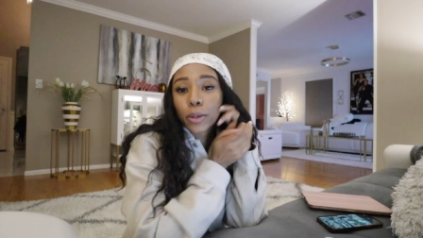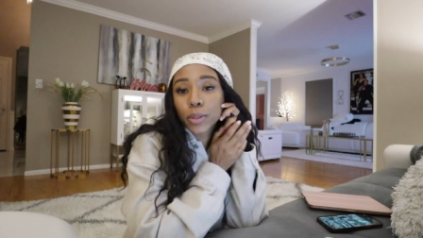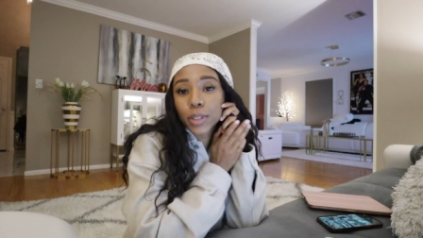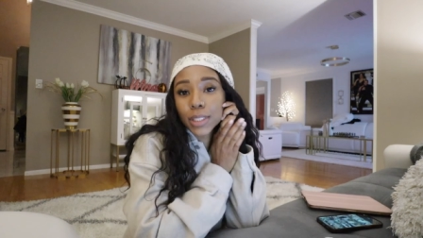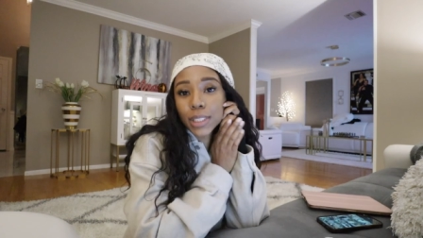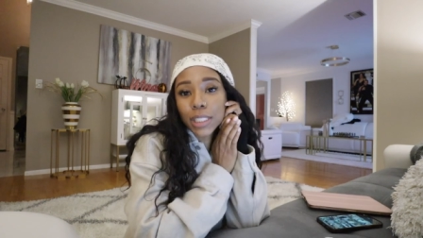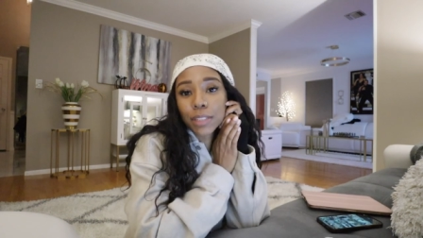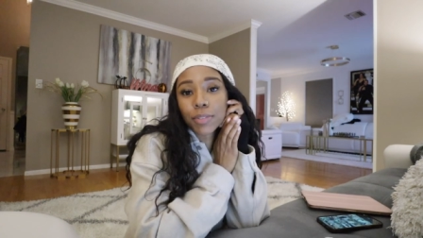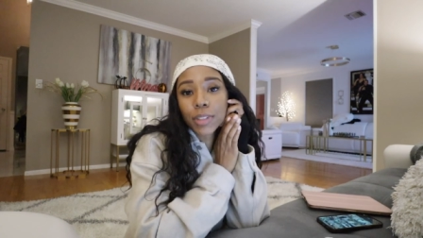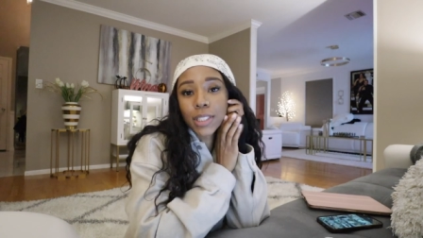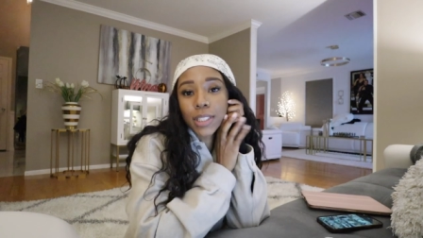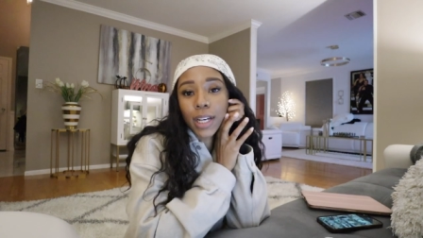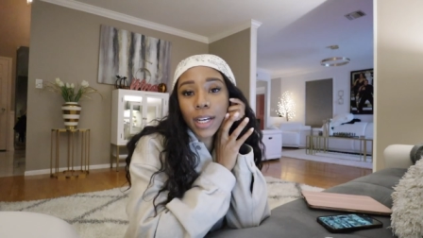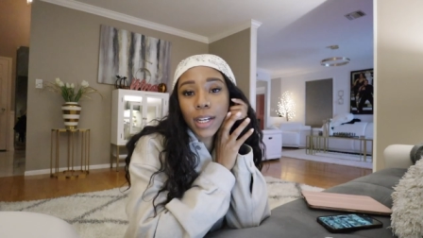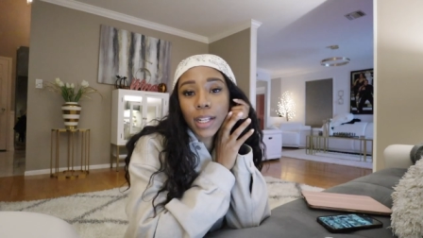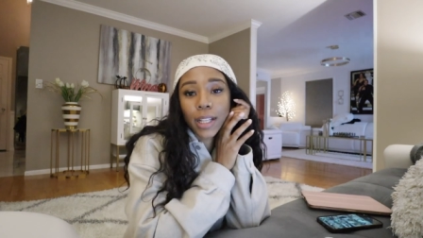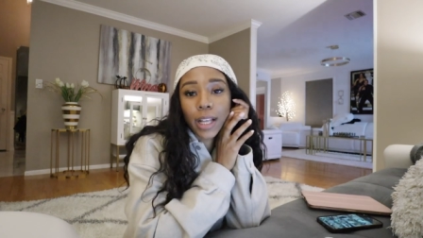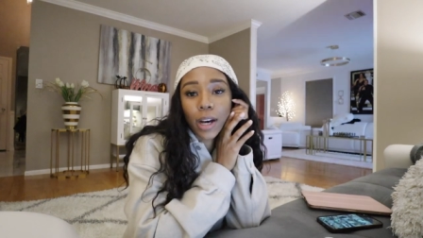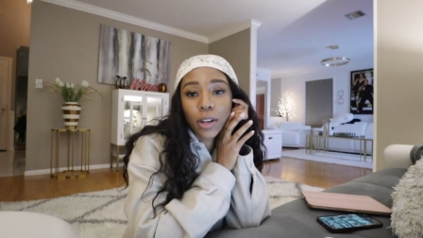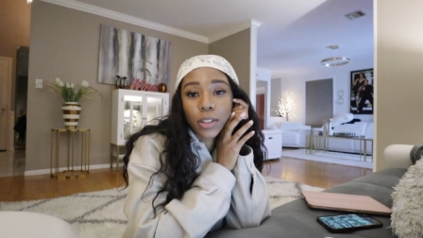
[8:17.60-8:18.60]
know the TV is
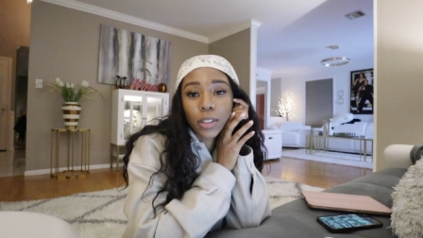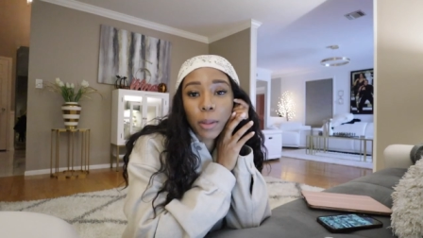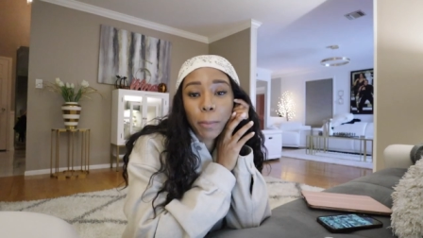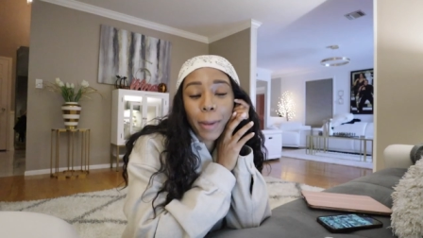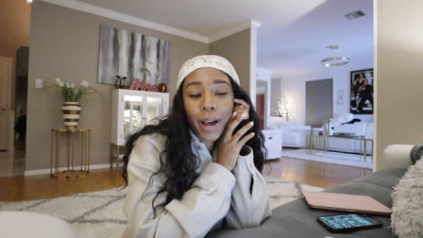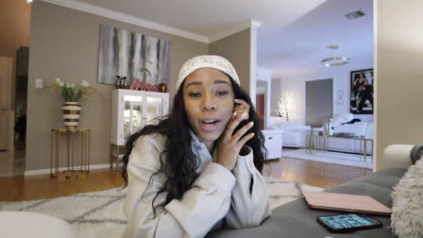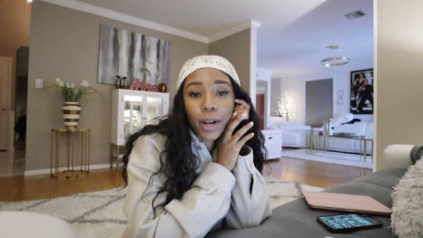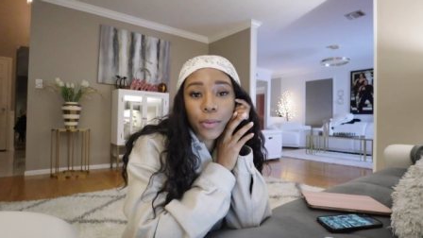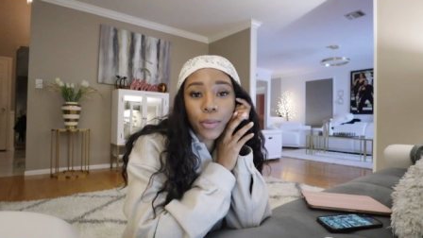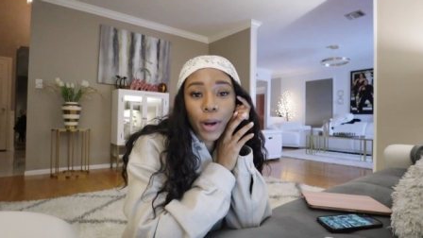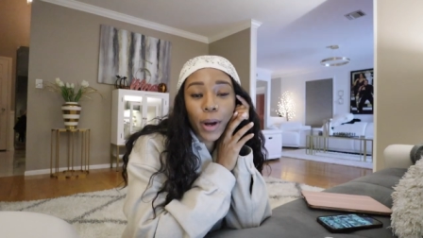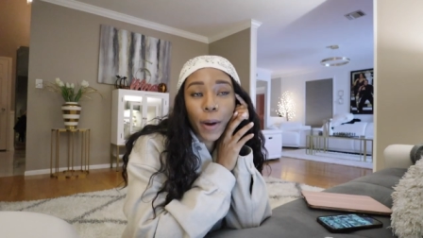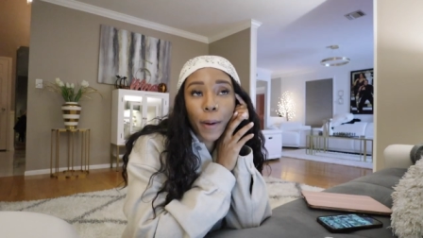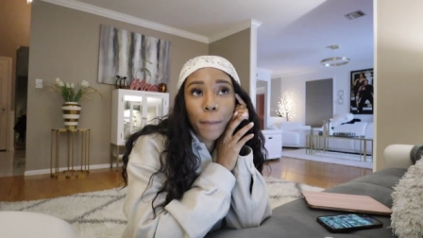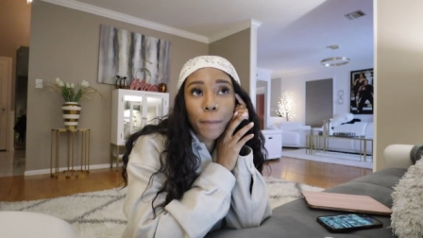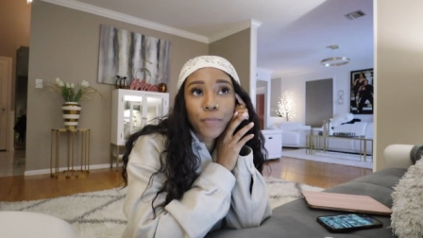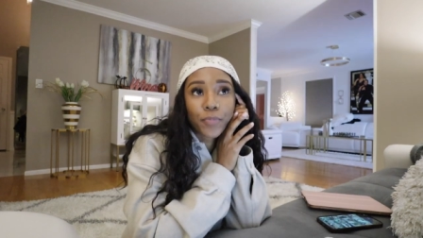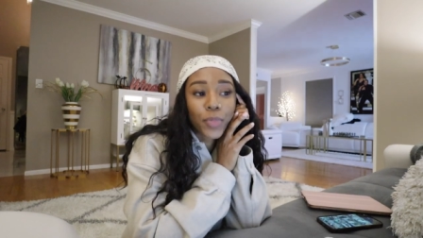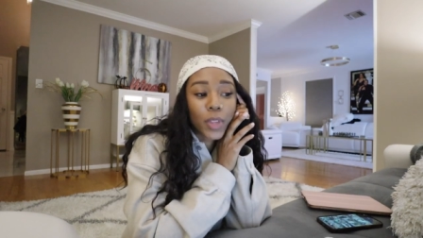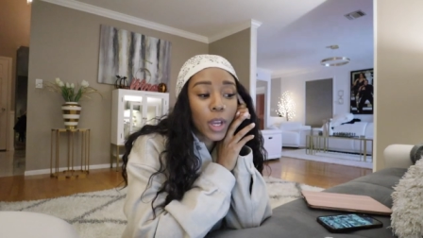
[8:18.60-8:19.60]
kind of loud in the
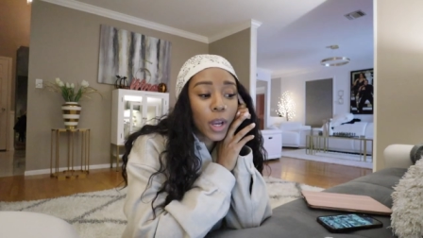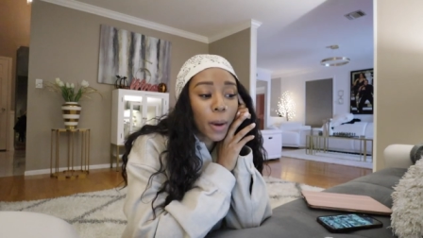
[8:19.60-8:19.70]
background,